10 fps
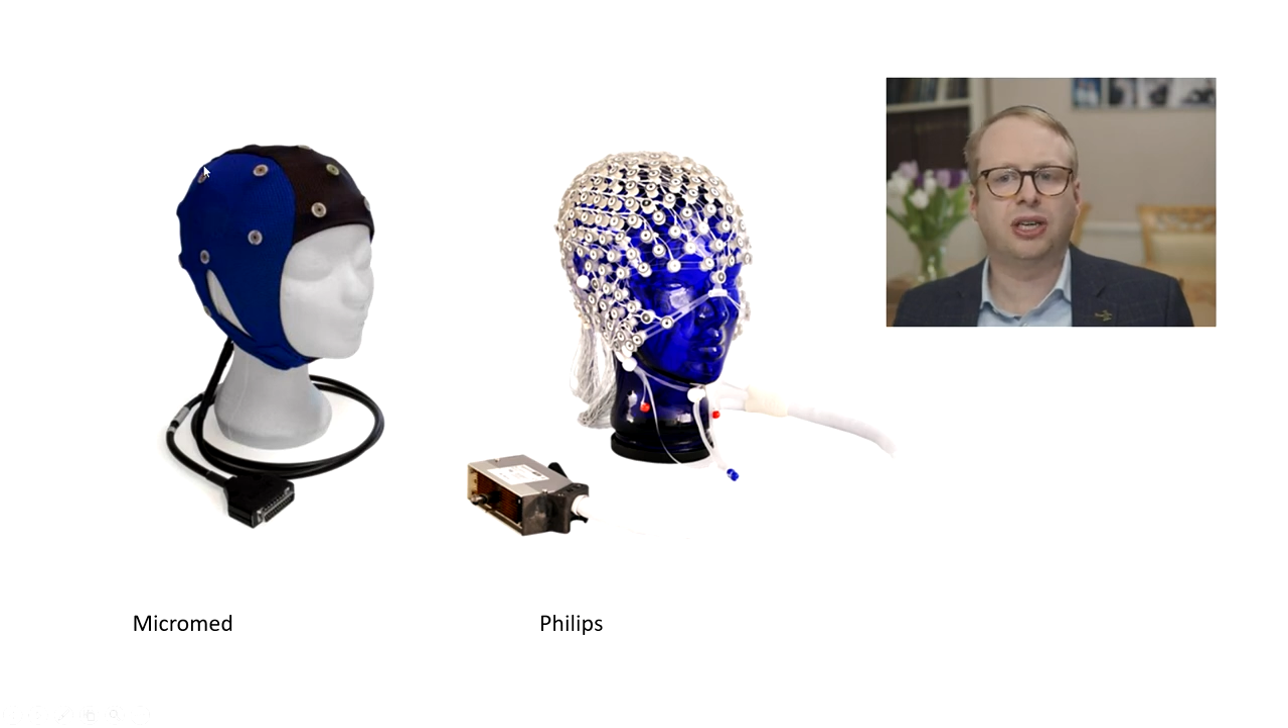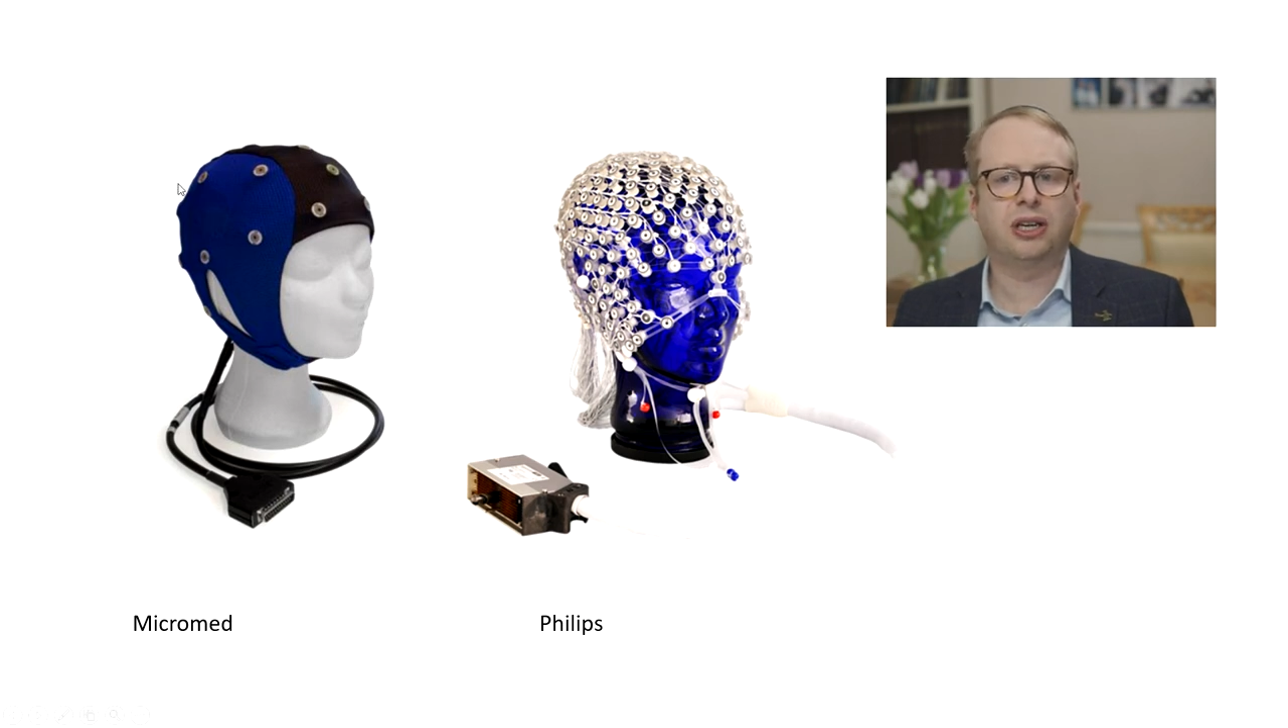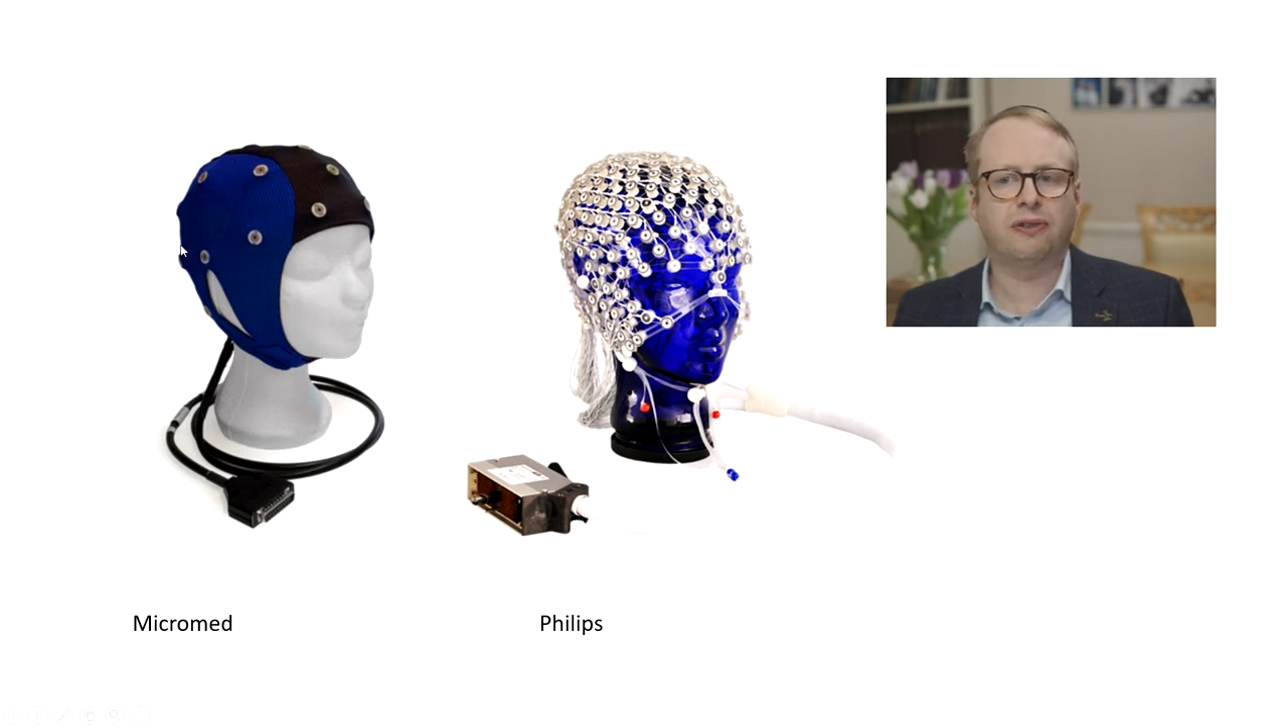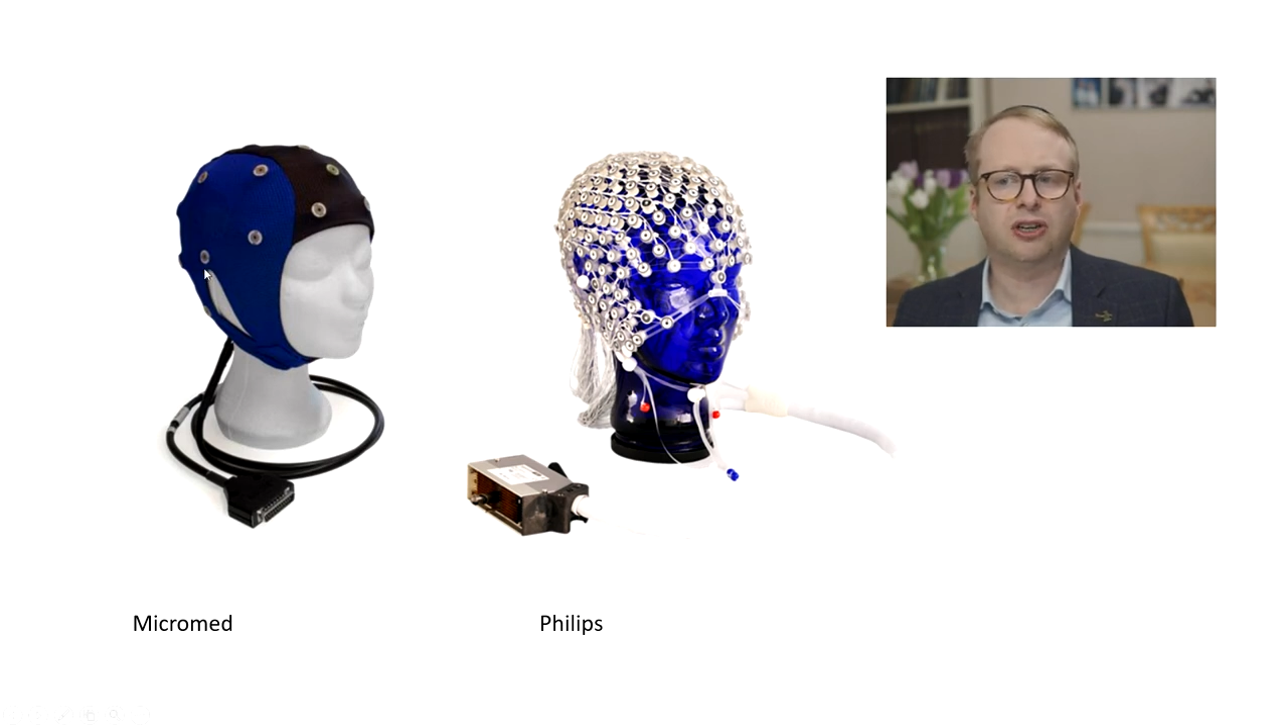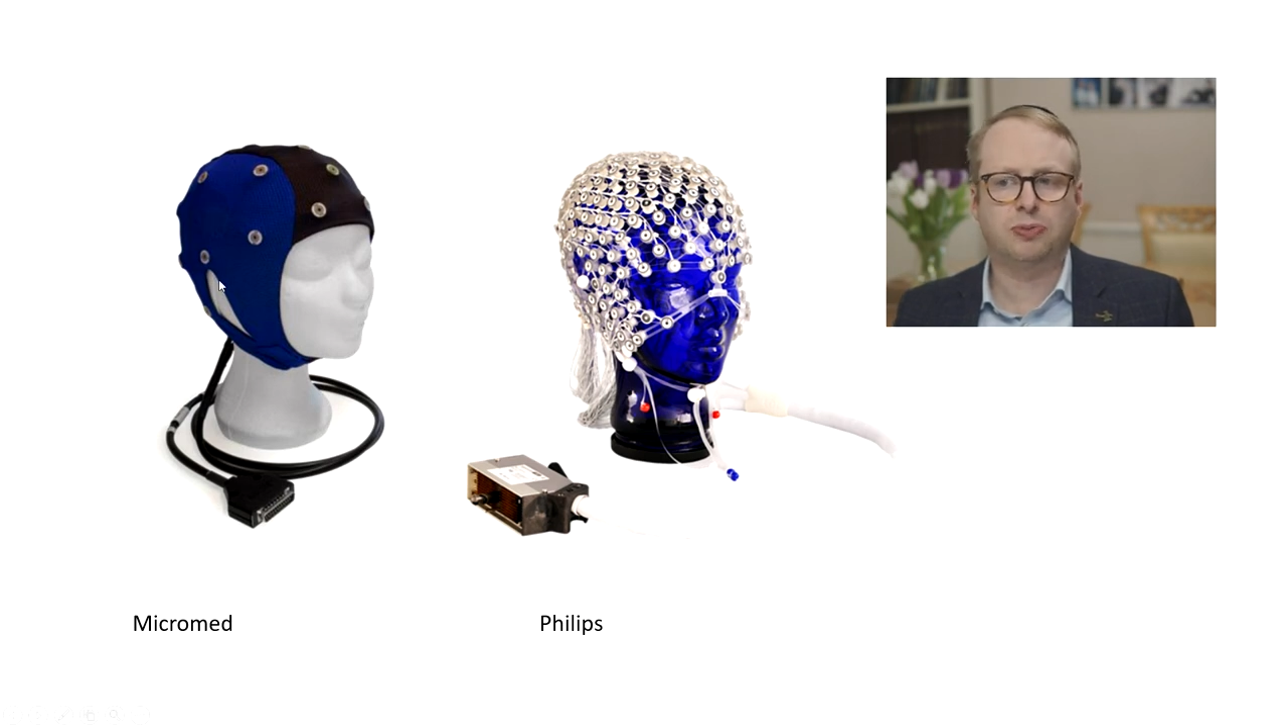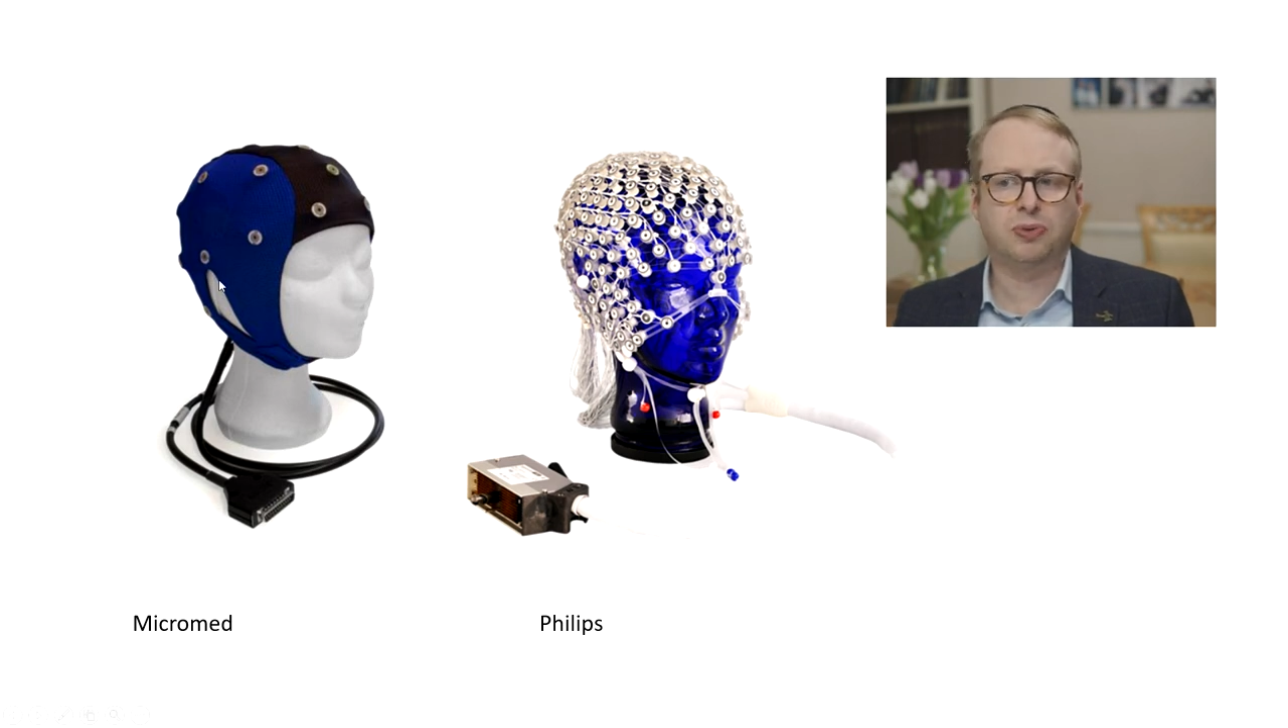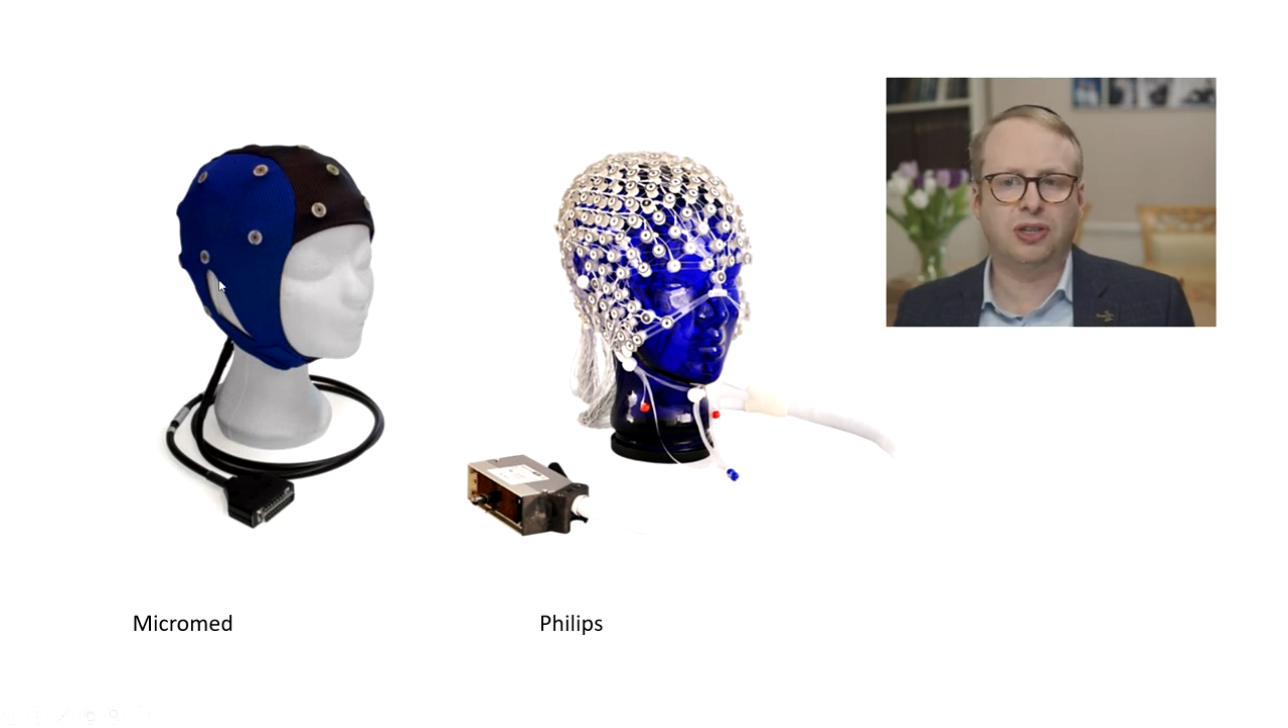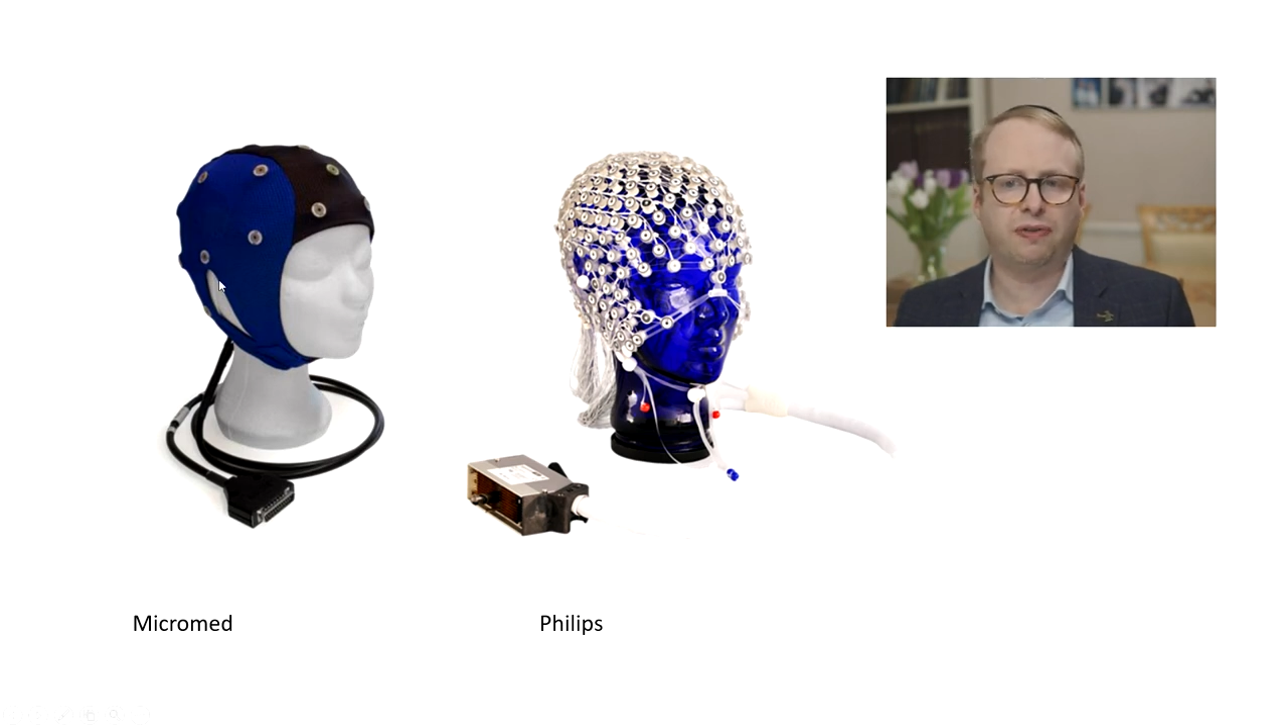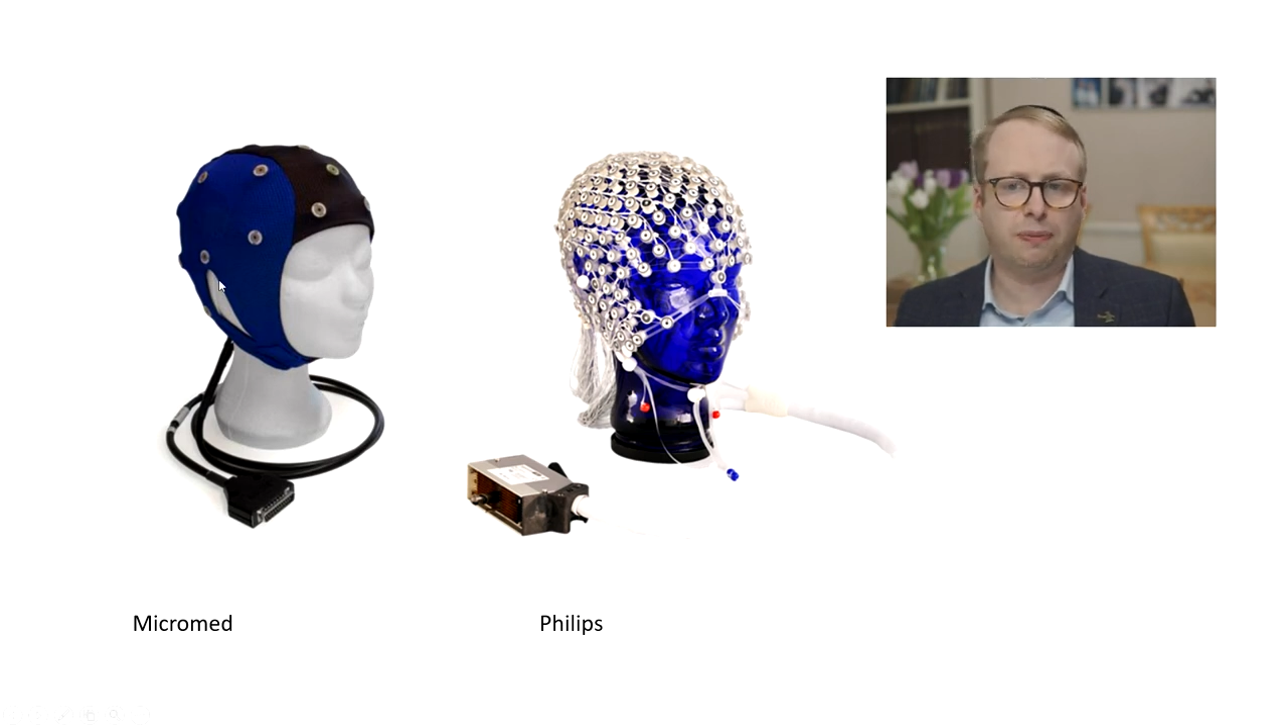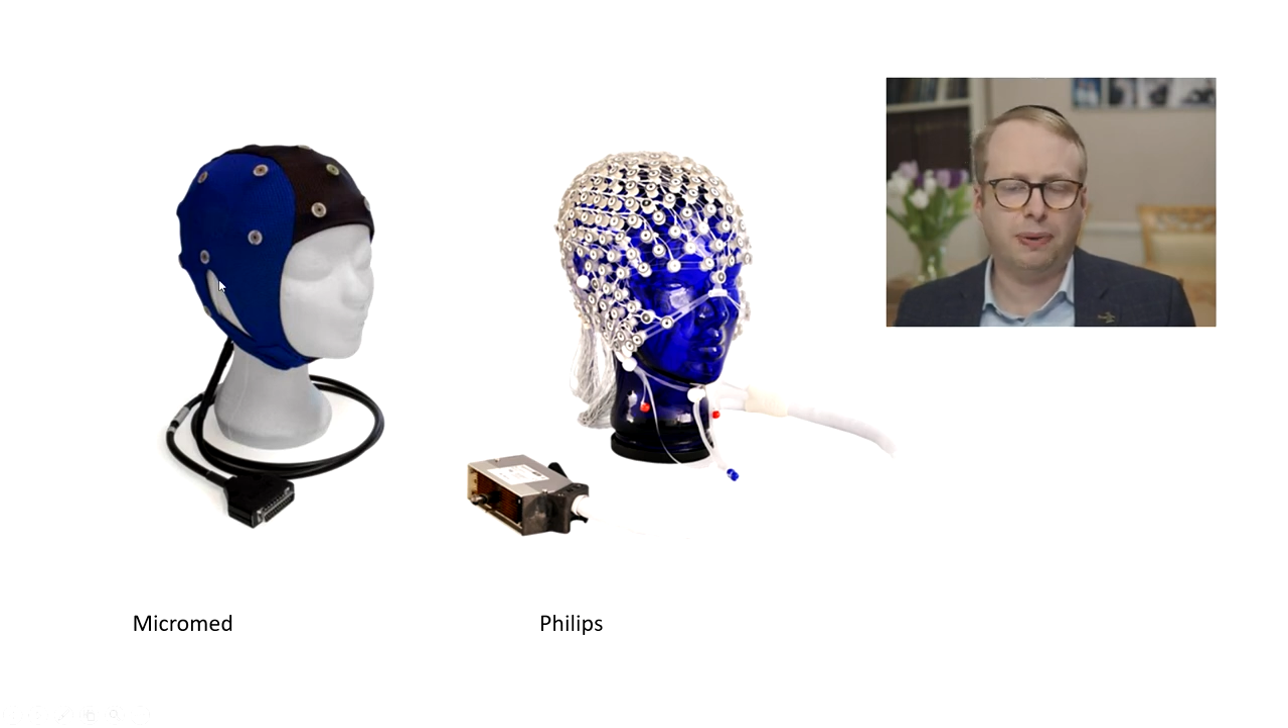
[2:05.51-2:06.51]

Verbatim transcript: in very specific